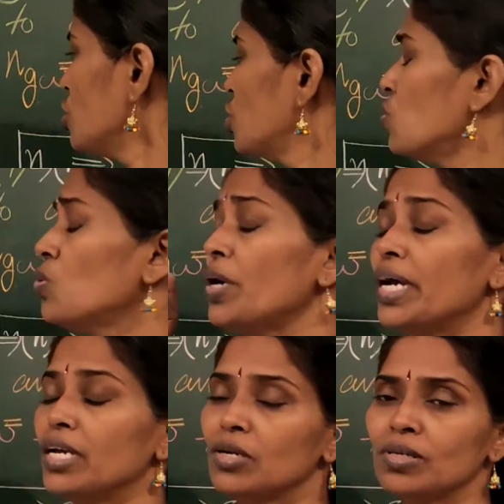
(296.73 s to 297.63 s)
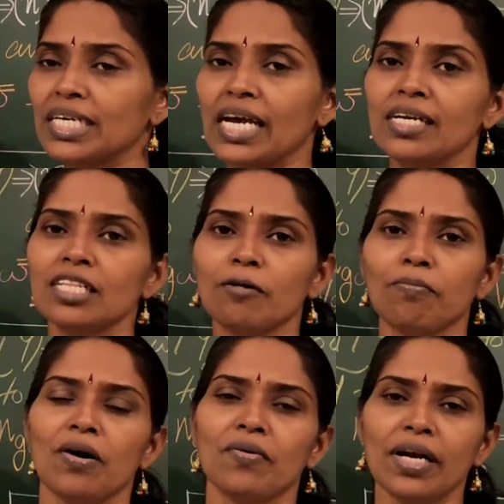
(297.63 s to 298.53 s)
2 into 10 to the
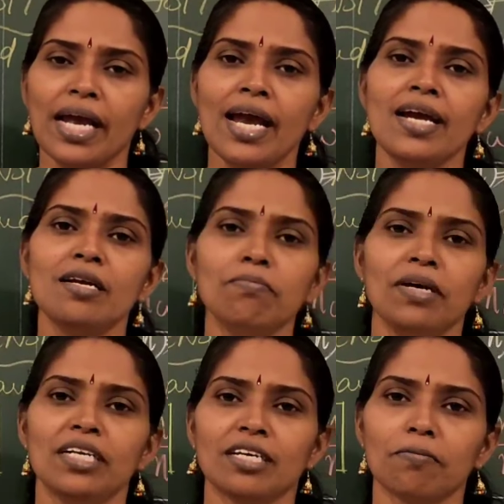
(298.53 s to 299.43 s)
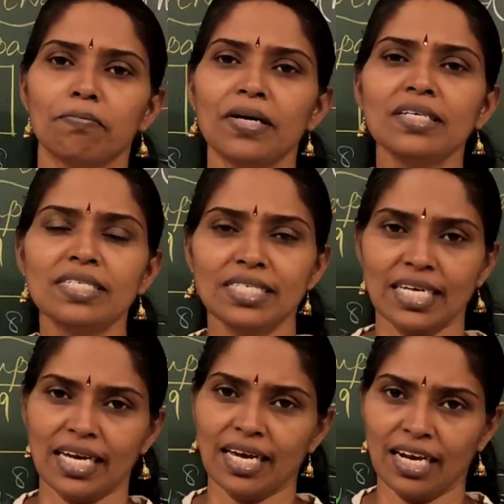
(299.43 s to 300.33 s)
power 8 meter per
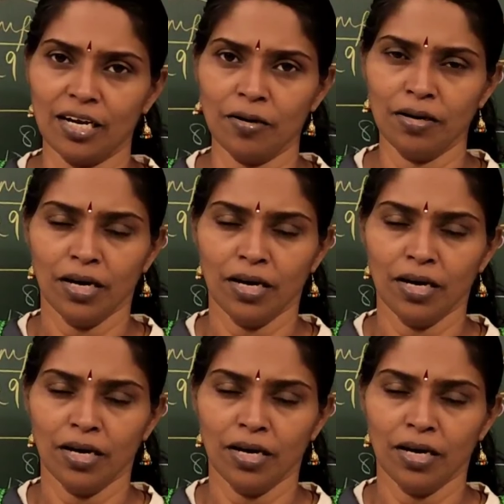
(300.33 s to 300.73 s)
second.